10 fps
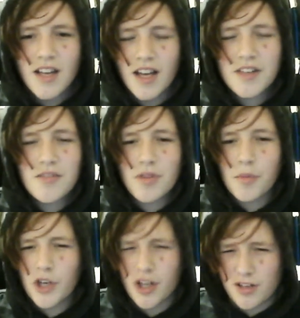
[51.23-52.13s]
I knew they
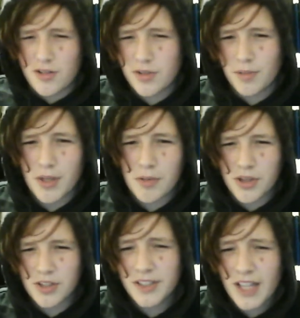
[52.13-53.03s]
were going to do something
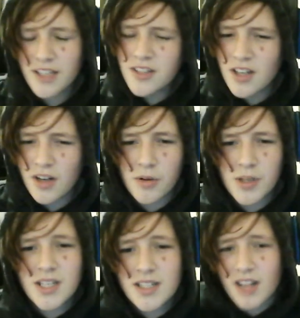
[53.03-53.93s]
with his legs,
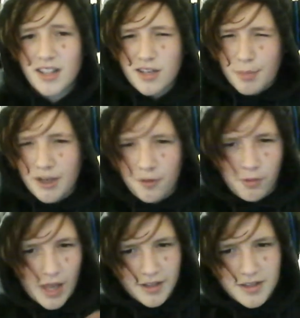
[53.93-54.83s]
because he's got spider
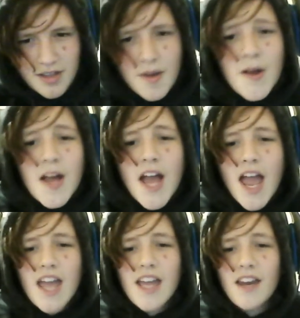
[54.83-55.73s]
legs.
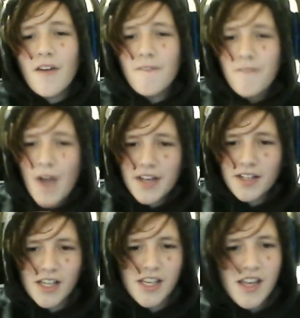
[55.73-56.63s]
And
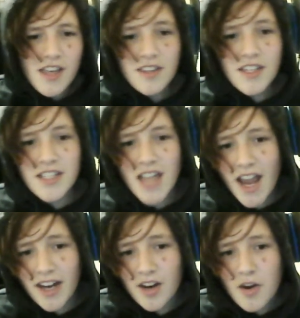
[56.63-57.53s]
finally, the
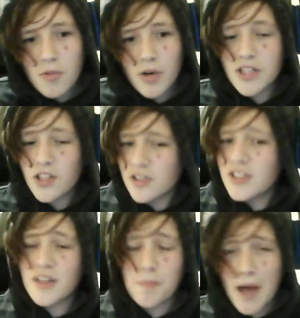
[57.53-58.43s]
attack where he turns
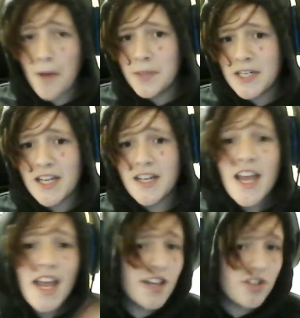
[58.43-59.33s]
into Palpatine
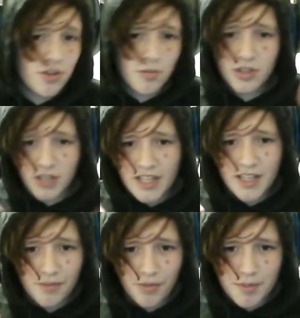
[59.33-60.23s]
and shoots
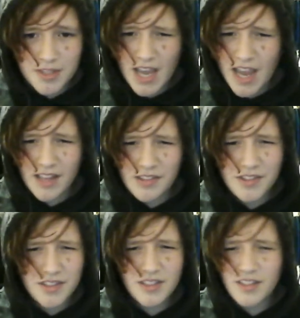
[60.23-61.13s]
lightning from his
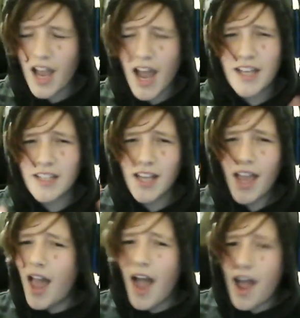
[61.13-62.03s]
hands. I
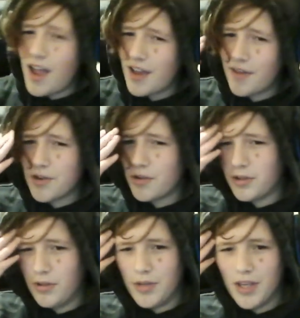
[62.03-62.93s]
have no
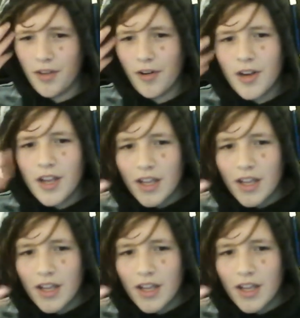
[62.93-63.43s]
clue either.